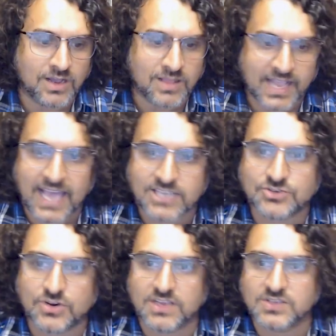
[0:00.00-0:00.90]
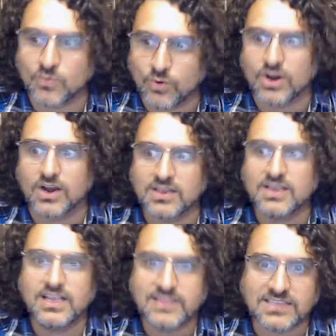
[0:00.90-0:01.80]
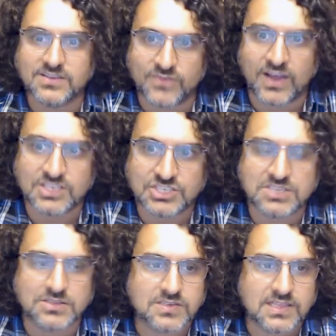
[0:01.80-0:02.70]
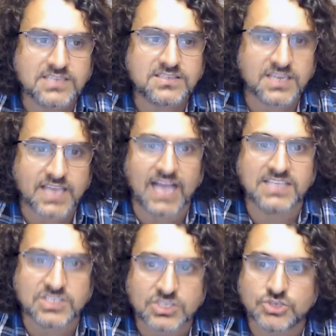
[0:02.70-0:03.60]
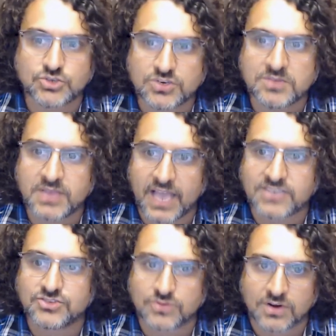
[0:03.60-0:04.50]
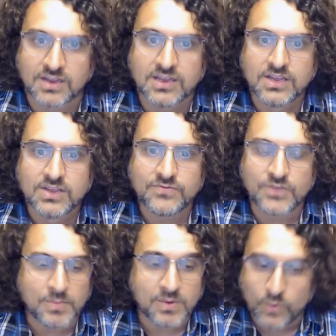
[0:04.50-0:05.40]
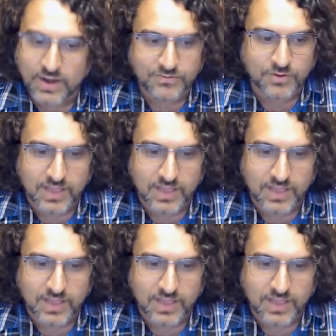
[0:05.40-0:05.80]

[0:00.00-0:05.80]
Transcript: Like extra is a word that defines Schindler's List, and yeah, it's an extremely extra film and whatever.